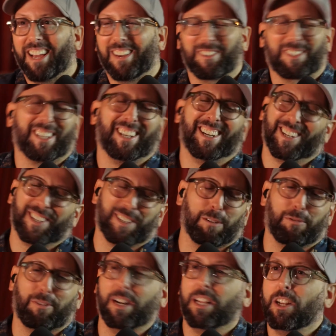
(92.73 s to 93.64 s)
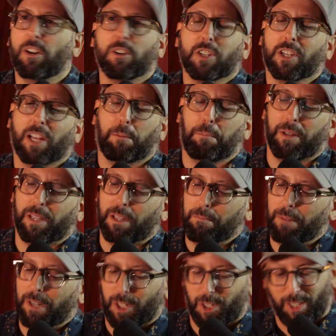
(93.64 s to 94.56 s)
It was so funny, just like Billy
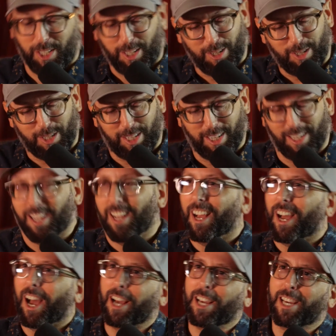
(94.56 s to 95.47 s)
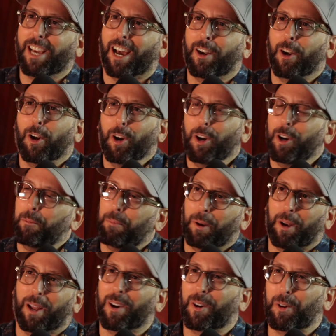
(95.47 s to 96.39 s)
Mitchell, just a nerd
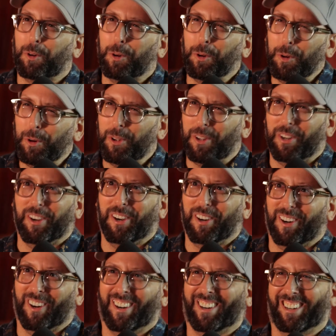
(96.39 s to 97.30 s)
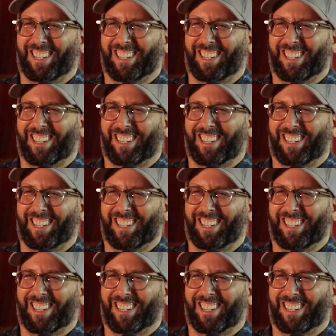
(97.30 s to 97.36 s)
but a cool nerd.